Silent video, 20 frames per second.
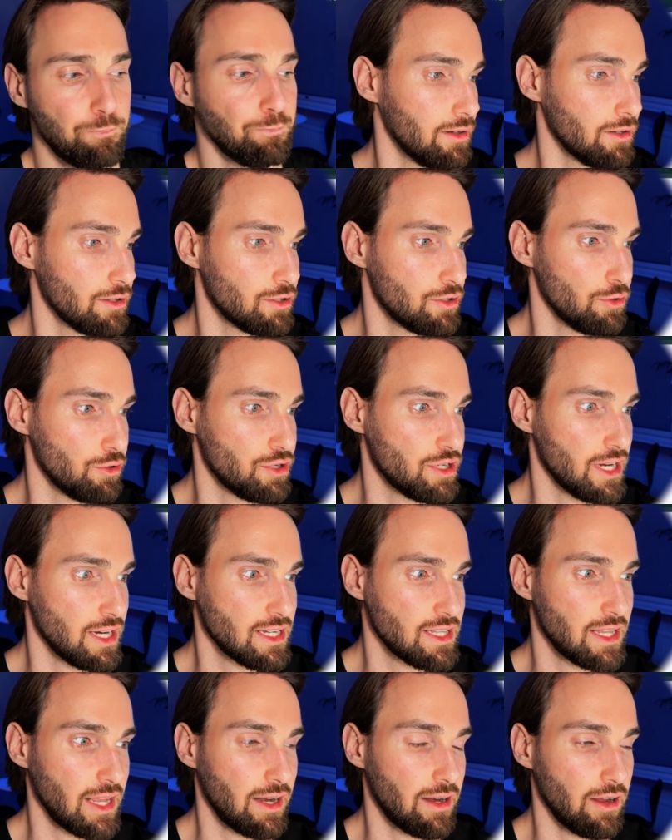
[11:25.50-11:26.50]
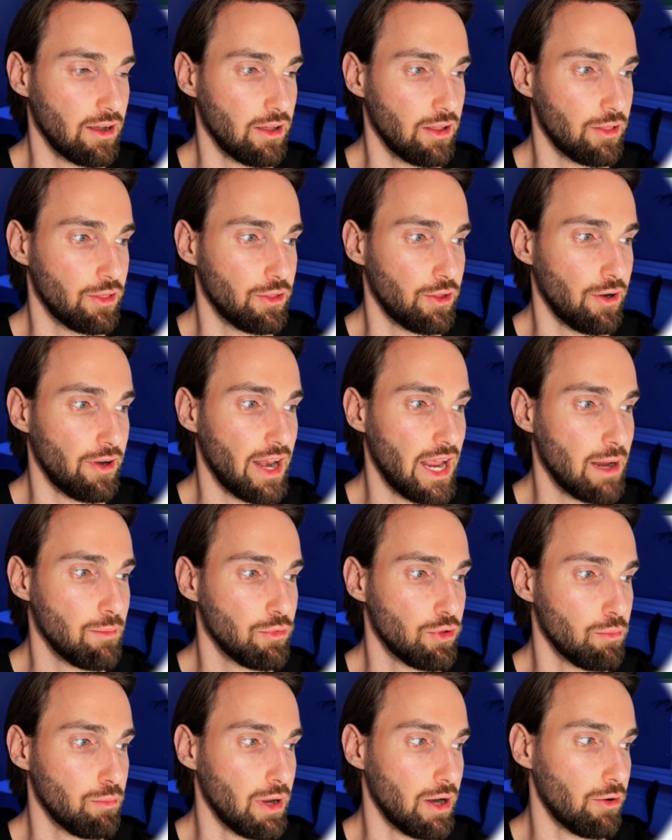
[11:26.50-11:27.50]
Suggested the name
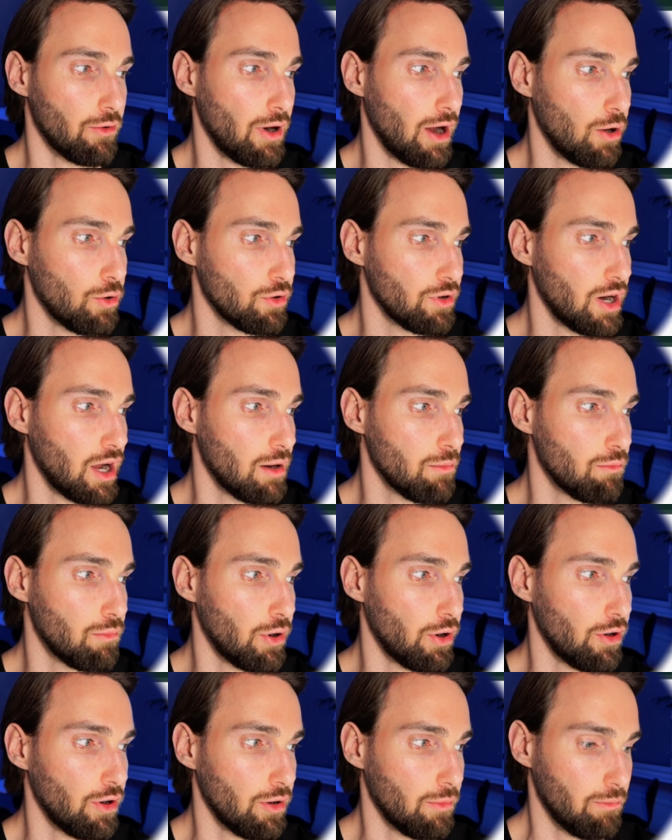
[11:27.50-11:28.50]
to be round number.